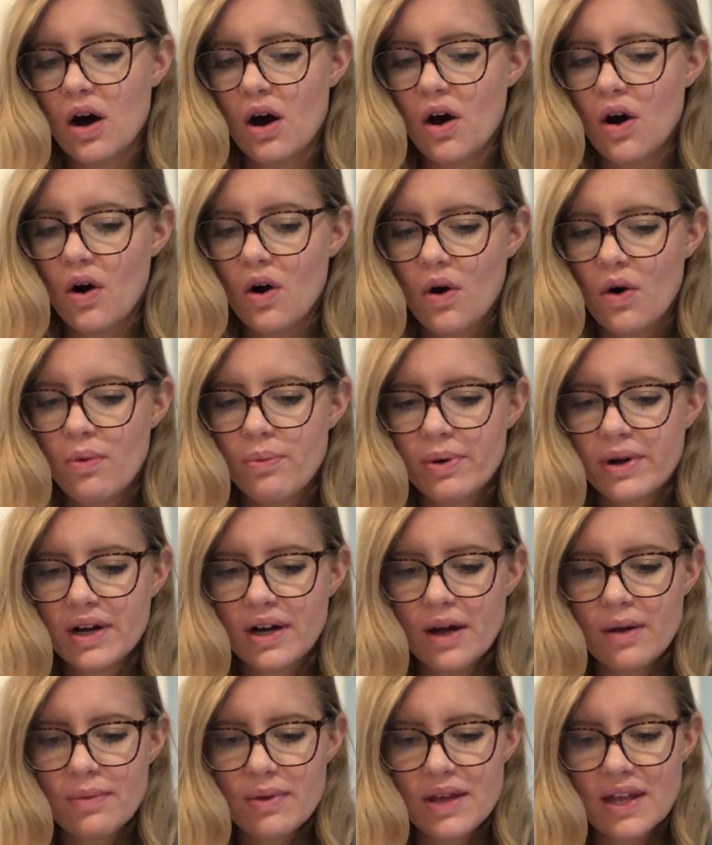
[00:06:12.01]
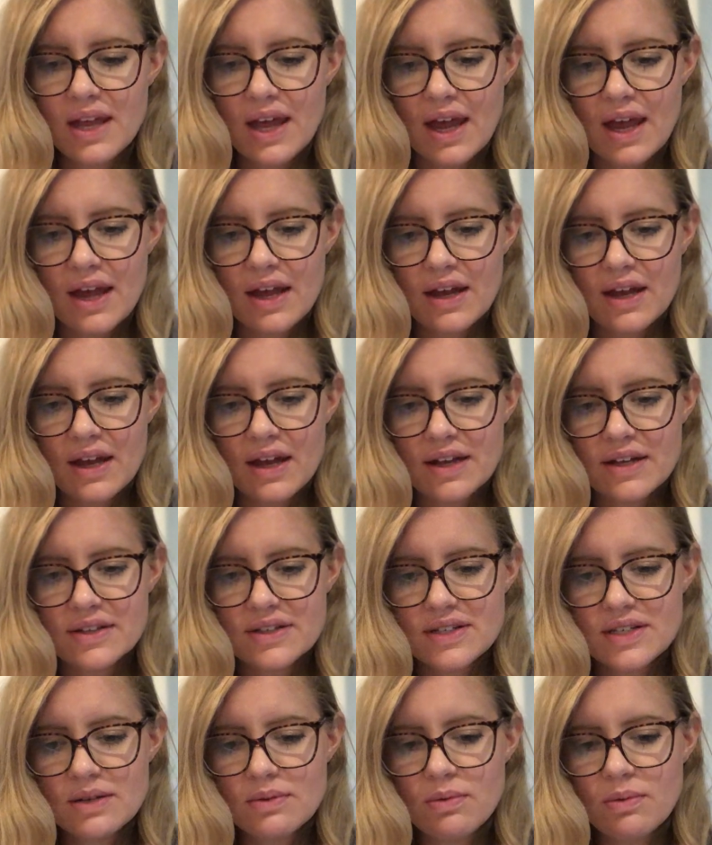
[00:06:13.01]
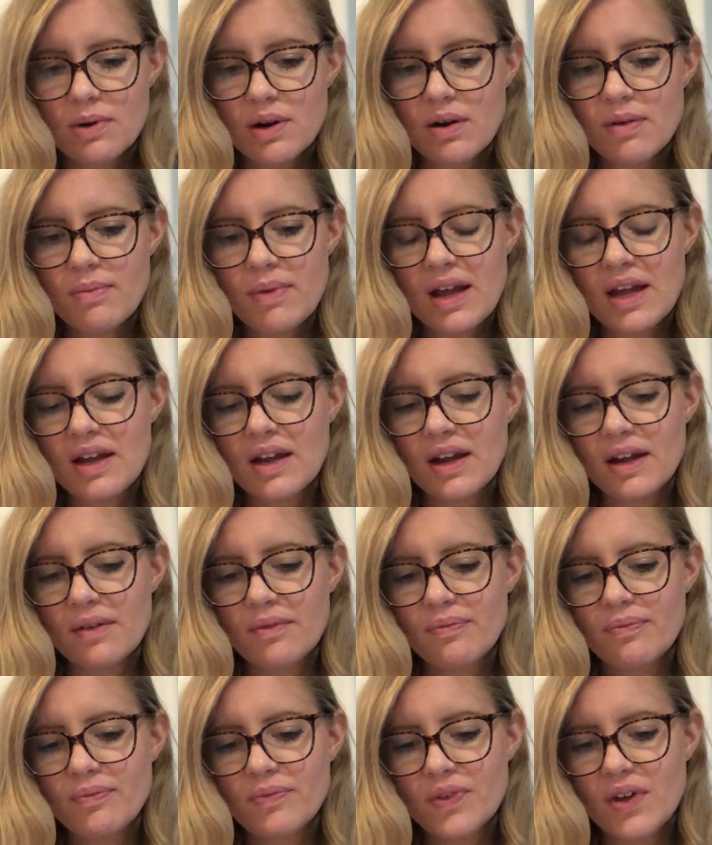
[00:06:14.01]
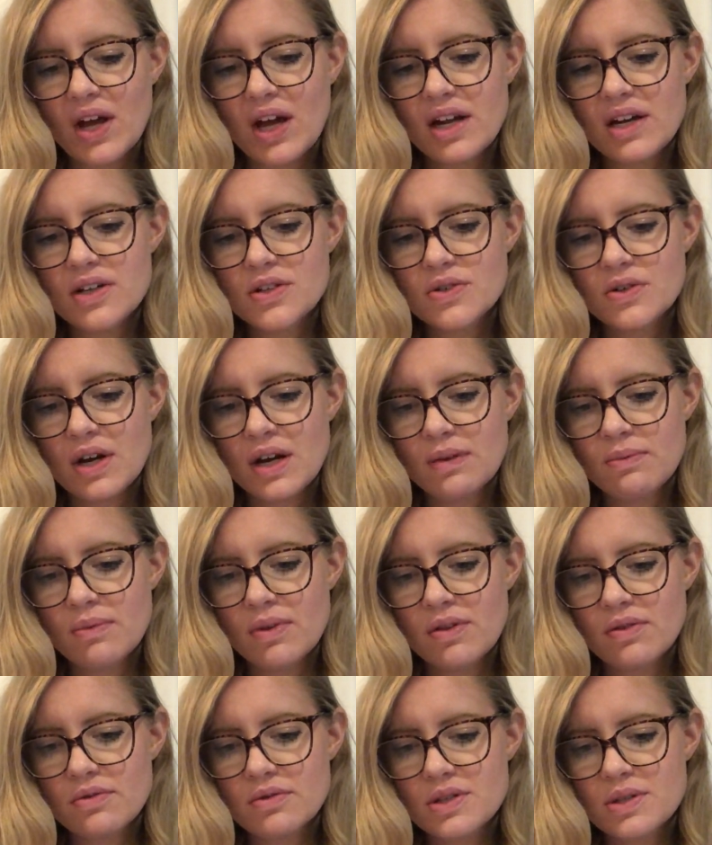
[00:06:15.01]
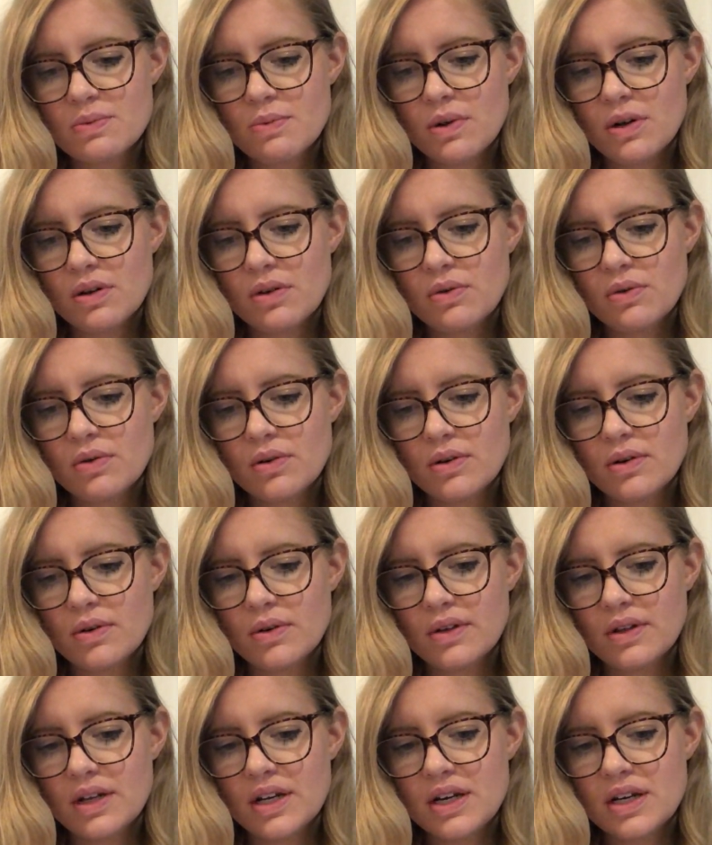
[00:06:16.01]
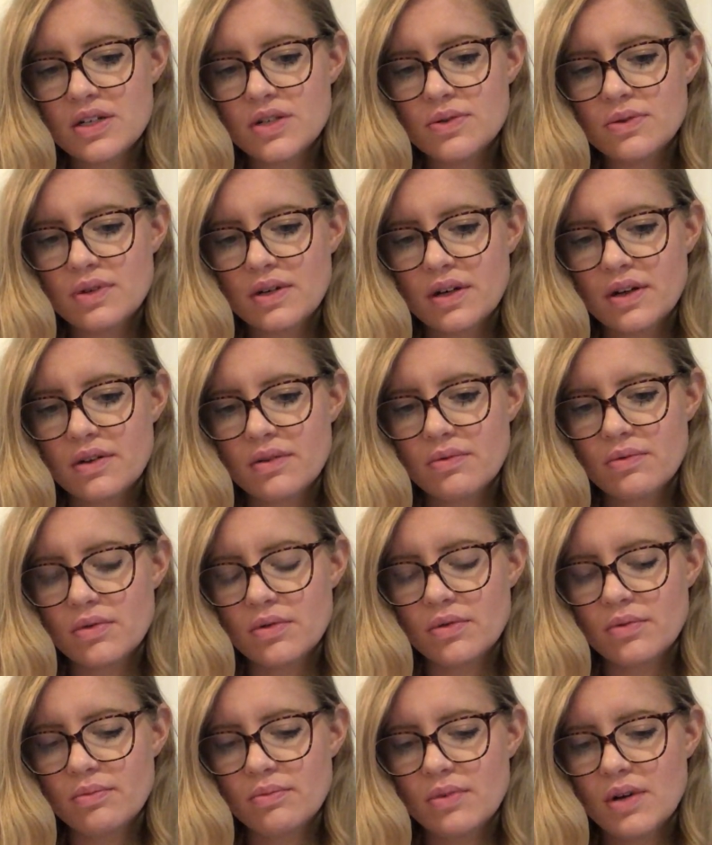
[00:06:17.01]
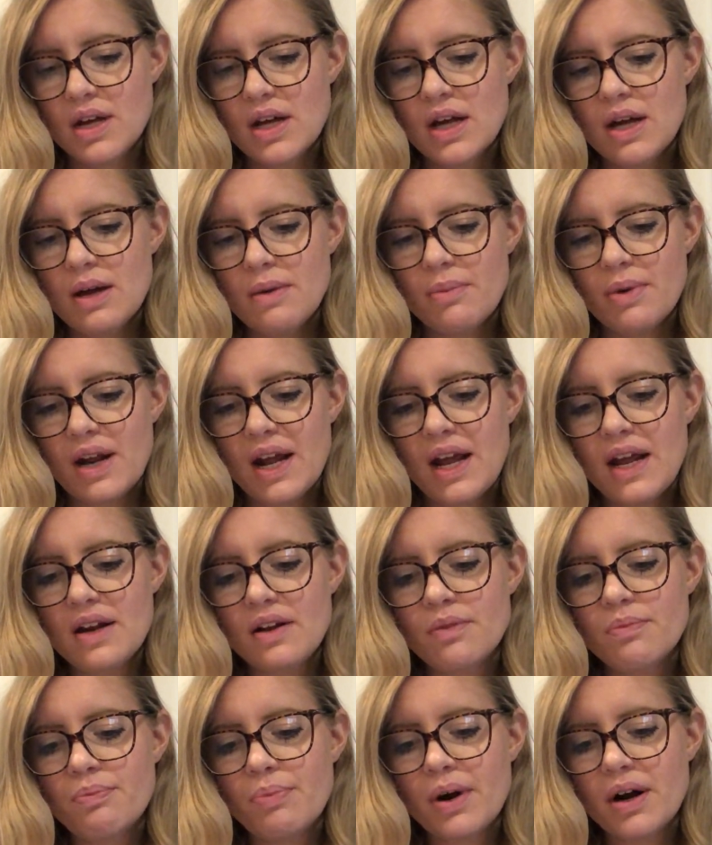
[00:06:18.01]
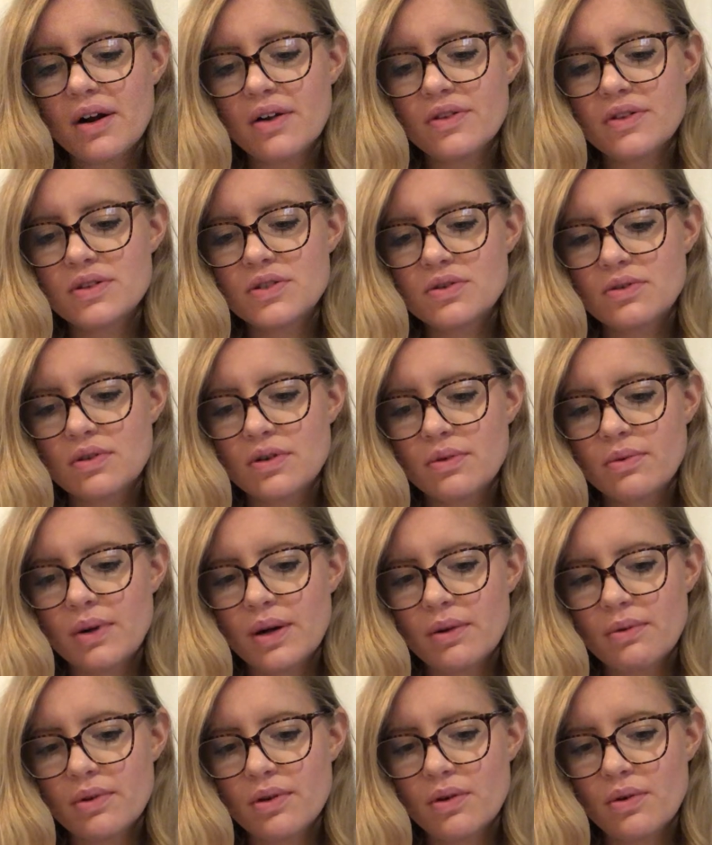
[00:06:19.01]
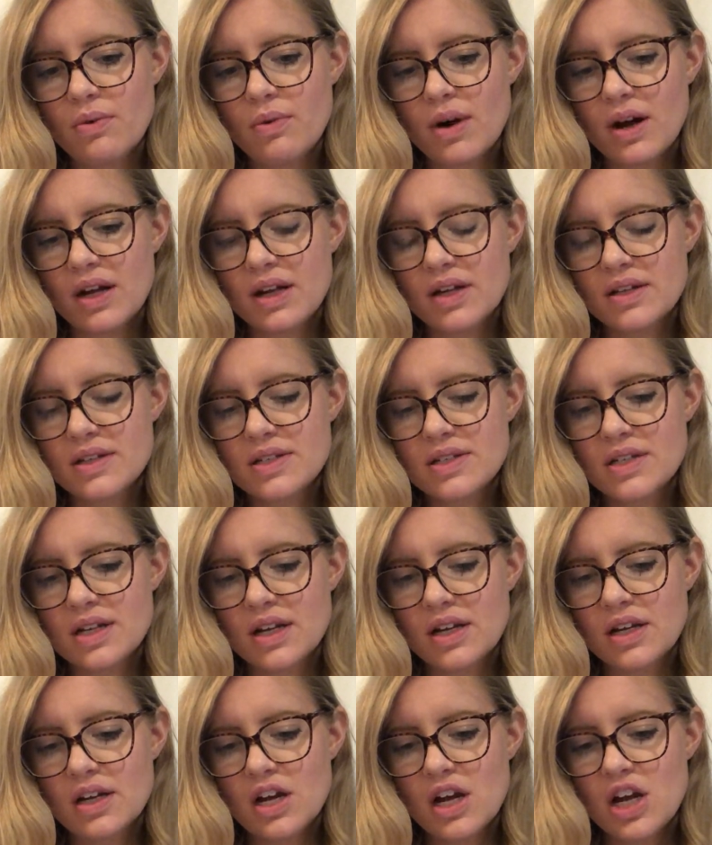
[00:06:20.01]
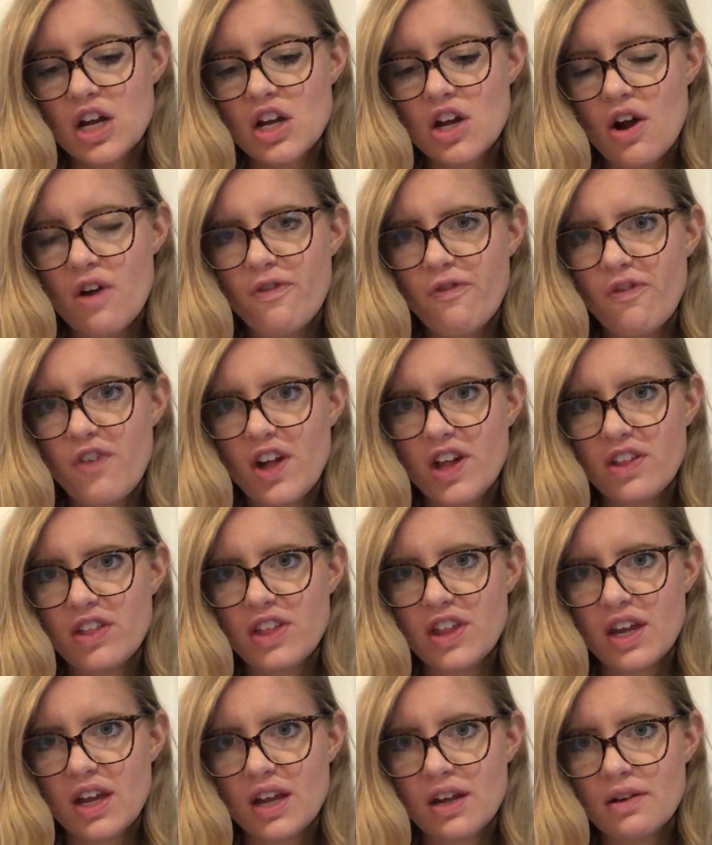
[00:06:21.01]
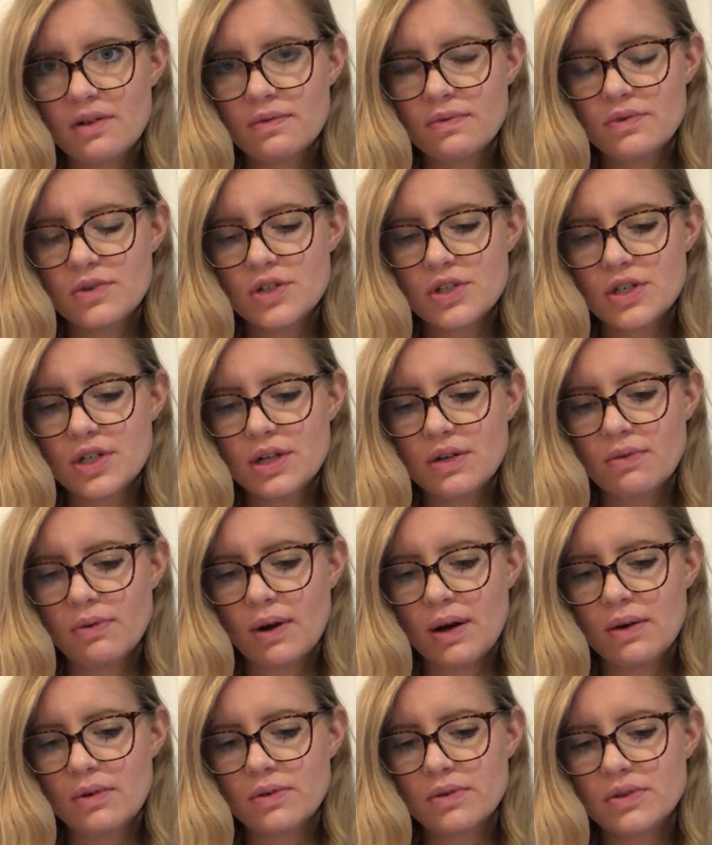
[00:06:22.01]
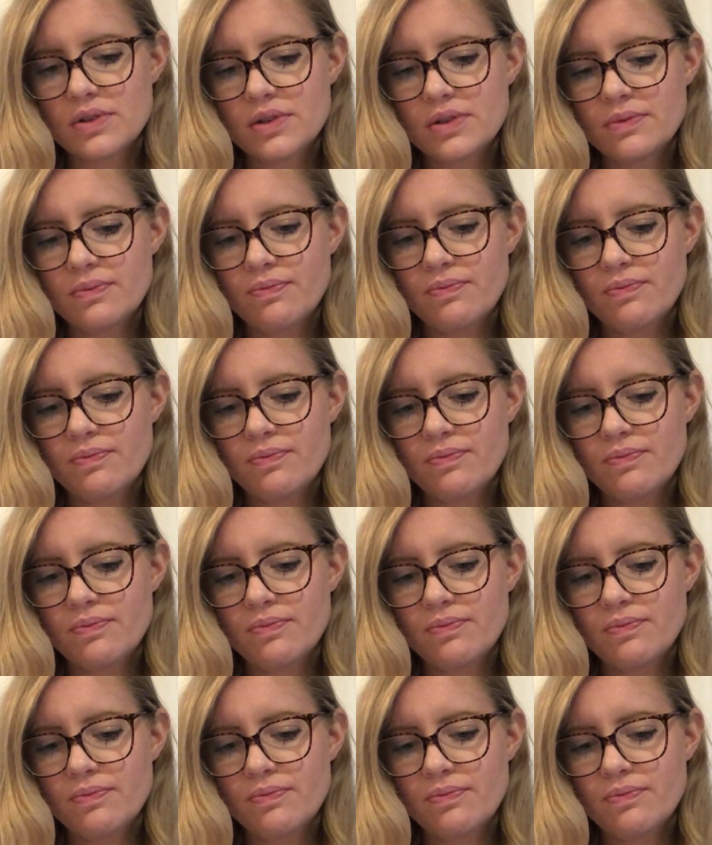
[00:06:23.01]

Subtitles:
Oh, but come eat cake and see what we are making. Ida dragged me through a small corridor leading to another room, but Hadel barred the doorway with her walking stick. You're filthy, she growled.